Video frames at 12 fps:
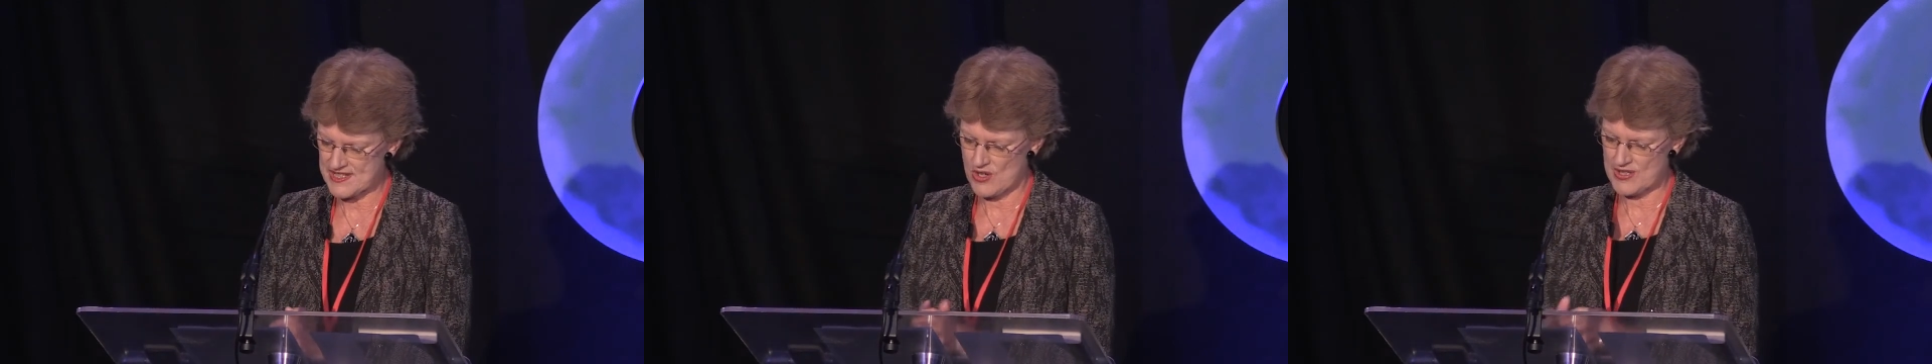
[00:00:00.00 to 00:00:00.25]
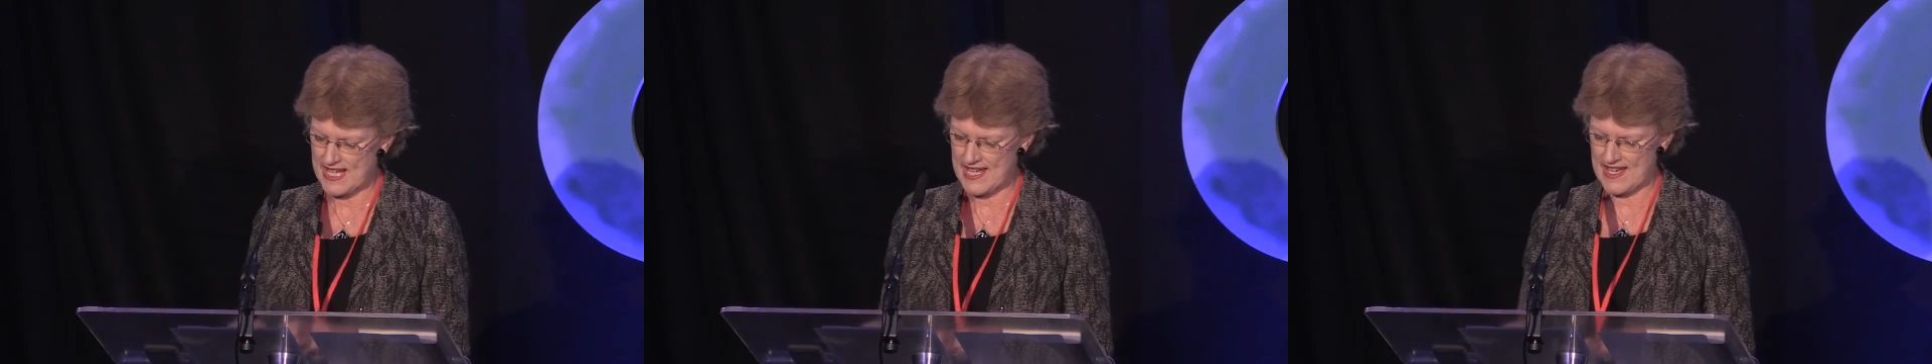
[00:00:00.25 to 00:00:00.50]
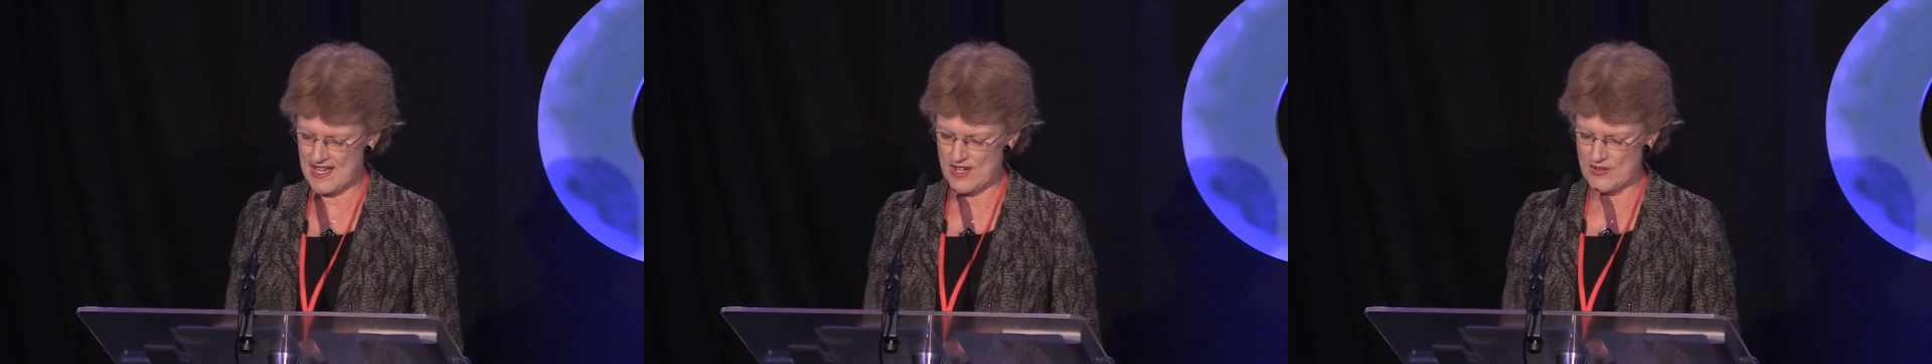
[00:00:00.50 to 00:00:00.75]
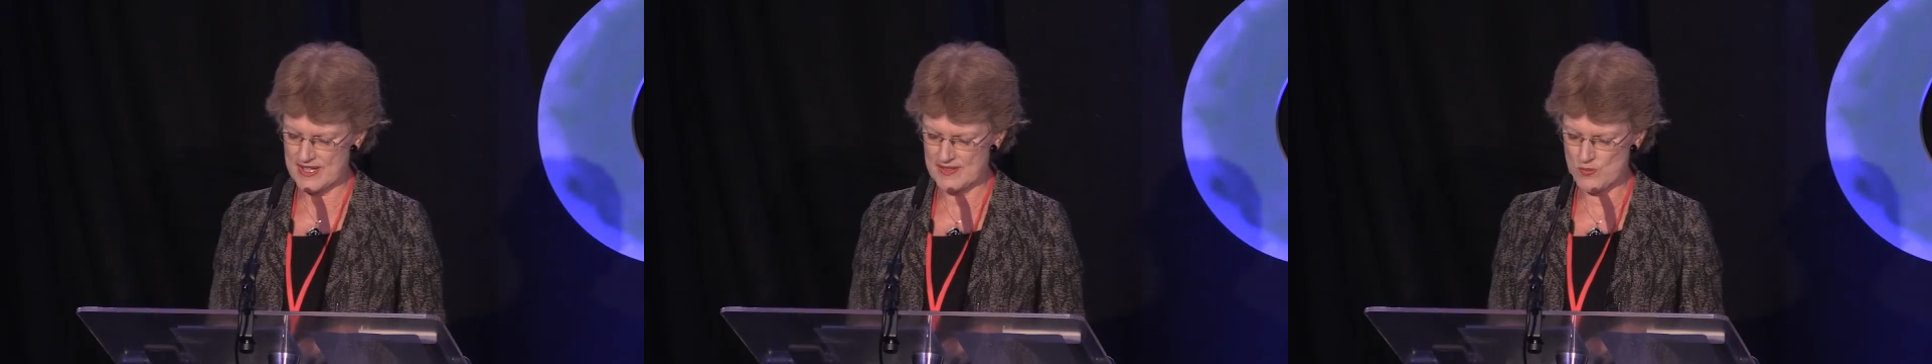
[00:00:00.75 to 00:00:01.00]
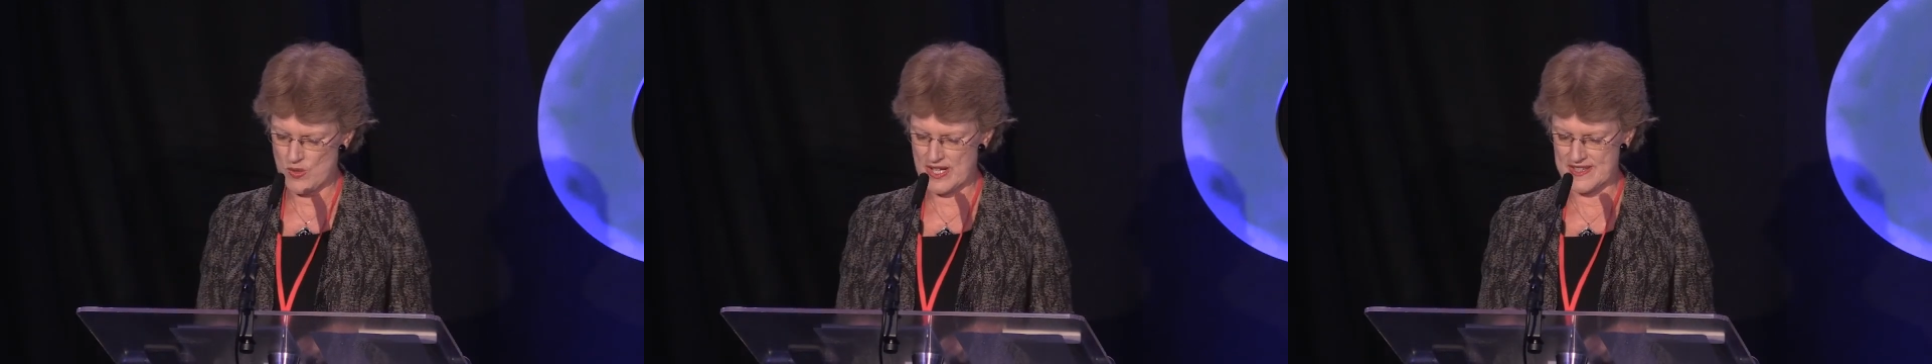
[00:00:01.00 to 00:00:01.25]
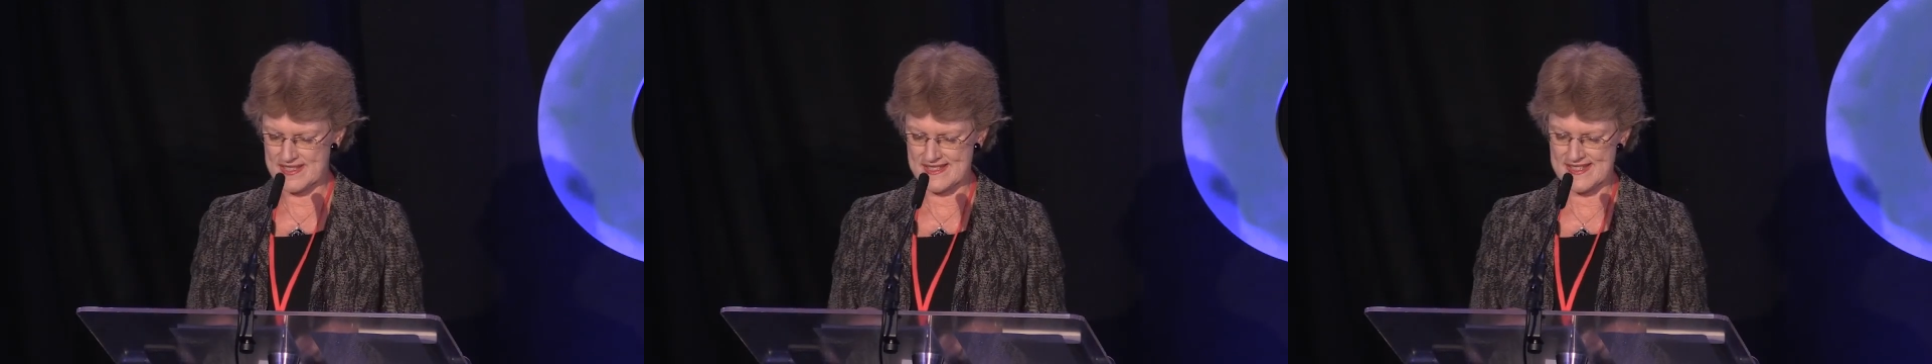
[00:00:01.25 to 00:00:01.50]
on how and why
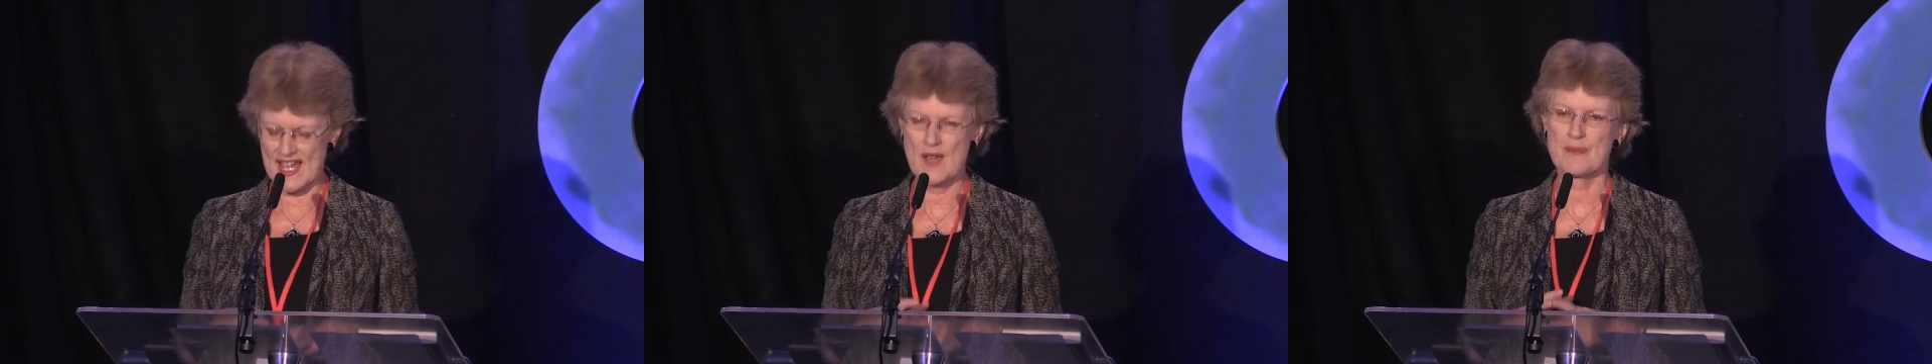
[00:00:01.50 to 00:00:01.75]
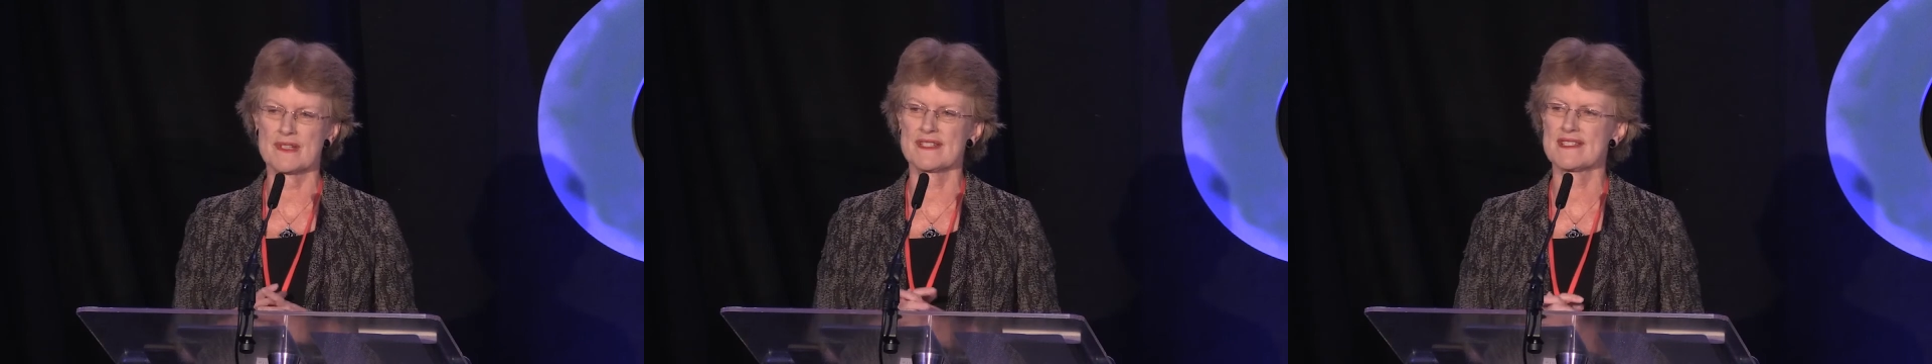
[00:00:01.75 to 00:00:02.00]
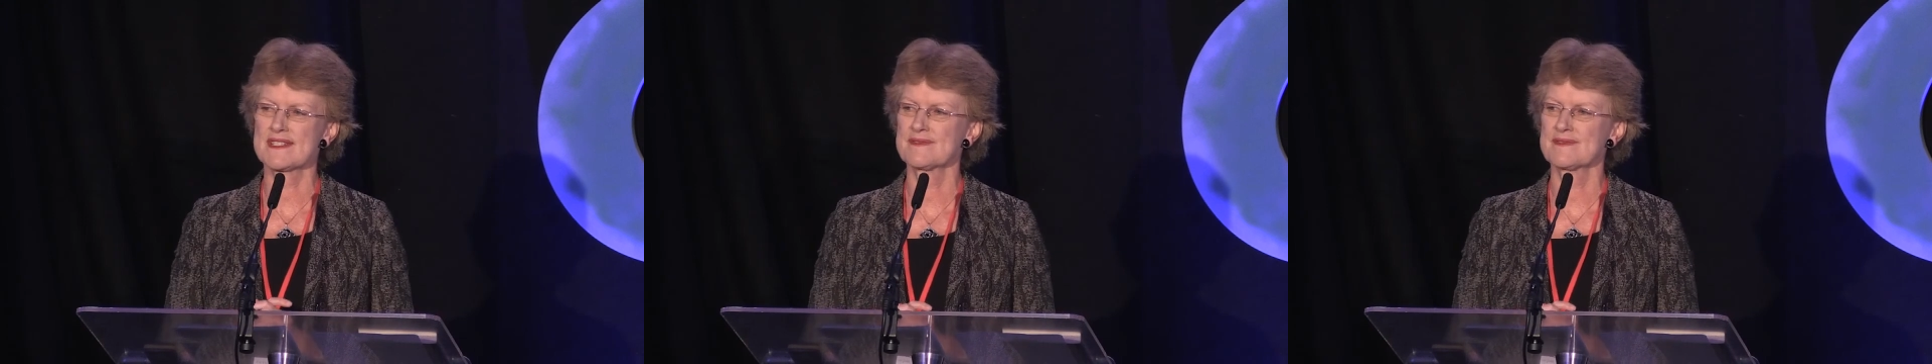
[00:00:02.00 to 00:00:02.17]
this has happened.